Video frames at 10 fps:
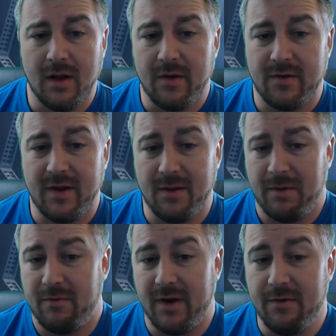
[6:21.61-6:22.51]
She'd be
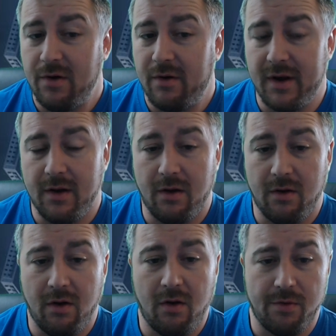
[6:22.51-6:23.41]
re-rolling
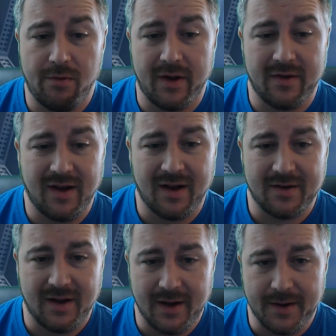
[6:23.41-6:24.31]
all 3 attack die,